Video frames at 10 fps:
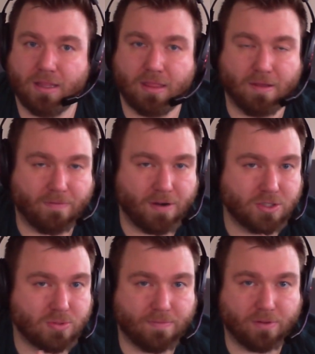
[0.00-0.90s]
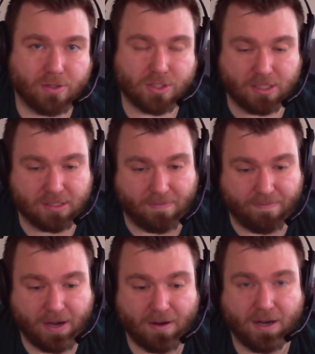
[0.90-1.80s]
the French Revolution is a
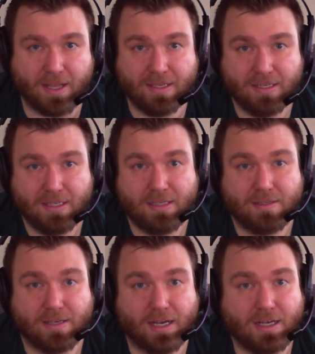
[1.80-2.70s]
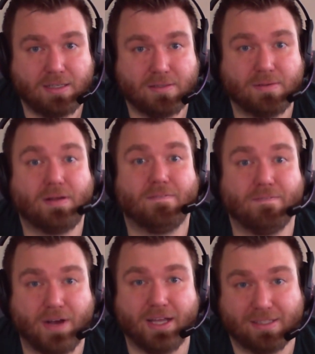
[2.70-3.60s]
very
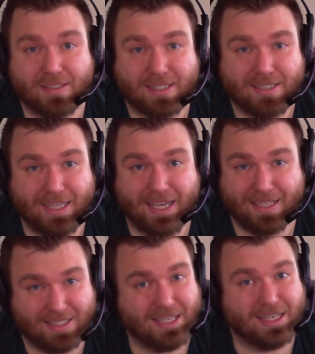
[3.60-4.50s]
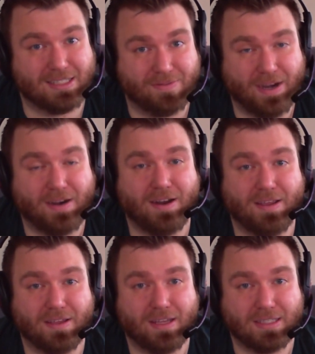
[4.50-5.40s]
violent. Yes, it is
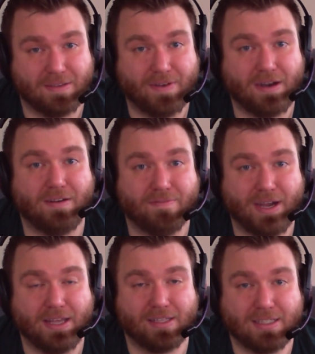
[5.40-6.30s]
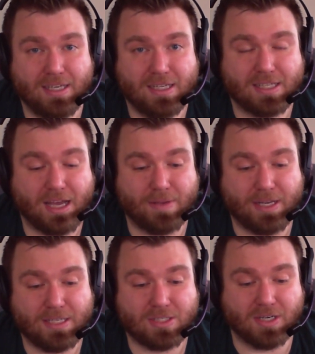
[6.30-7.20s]
a very violent time in
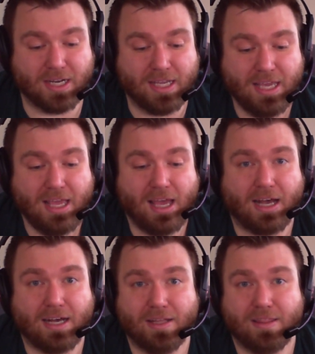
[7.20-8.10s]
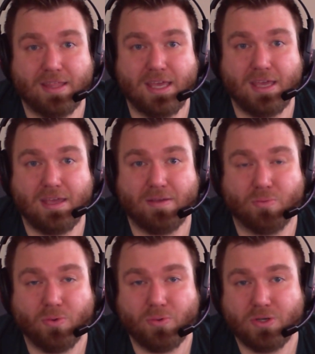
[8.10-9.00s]
history. The
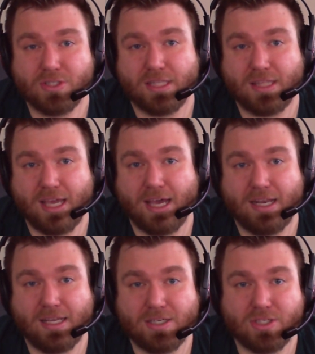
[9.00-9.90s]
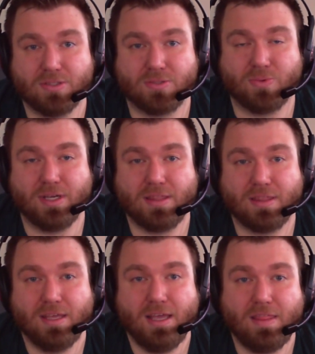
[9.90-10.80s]
rulers that they had issues with,
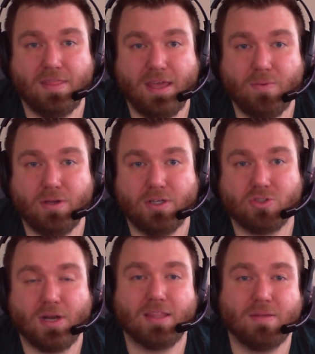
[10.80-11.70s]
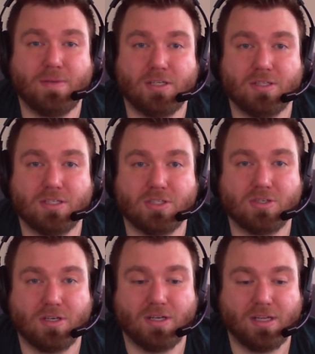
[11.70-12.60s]
they would drag them into
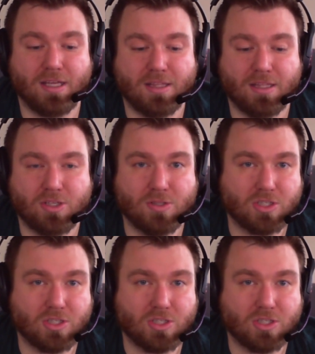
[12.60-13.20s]
the